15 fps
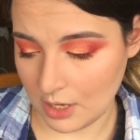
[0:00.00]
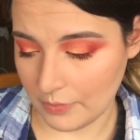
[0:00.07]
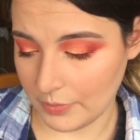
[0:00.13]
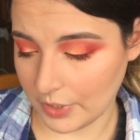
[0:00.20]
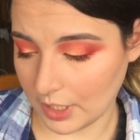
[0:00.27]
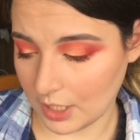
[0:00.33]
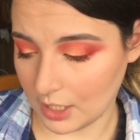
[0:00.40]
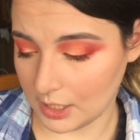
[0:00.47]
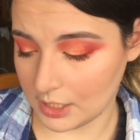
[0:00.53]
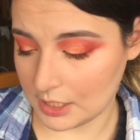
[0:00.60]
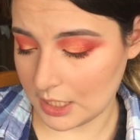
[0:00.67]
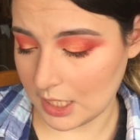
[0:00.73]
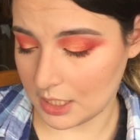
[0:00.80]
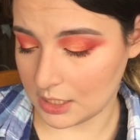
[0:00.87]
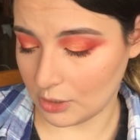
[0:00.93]
because
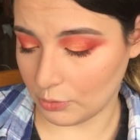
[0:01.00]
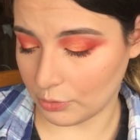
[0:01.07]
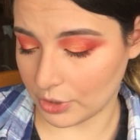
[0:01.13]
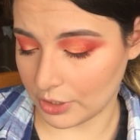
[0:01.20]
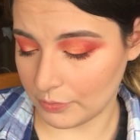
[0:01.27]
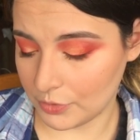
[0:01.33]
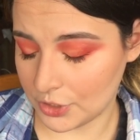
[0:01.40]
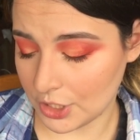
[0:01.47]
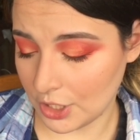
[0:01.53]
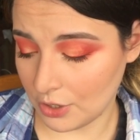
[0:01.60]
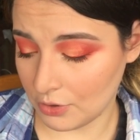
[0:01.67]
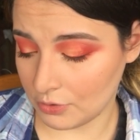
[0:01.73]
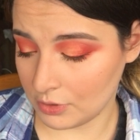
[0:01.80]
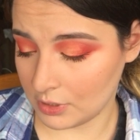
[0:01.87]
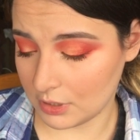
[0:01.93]
these are warm
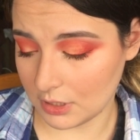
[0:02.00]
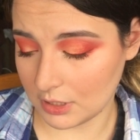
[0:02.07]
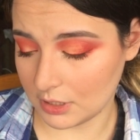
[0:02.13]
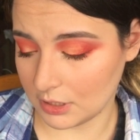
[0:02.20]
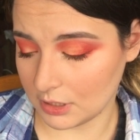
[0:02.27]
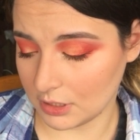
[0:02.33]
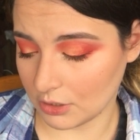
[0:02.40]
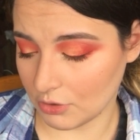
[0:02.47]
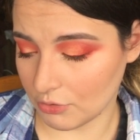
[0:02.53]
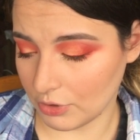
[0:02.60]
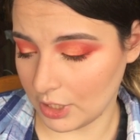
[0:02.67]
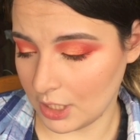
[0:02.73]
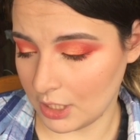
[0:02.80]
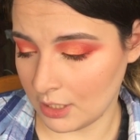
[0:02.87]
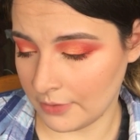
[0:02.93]
tones, this is a
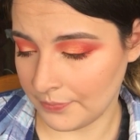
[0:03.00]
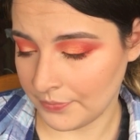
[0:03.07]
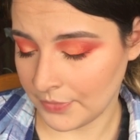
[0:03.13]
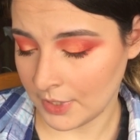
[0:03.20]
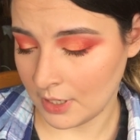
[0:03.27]
green,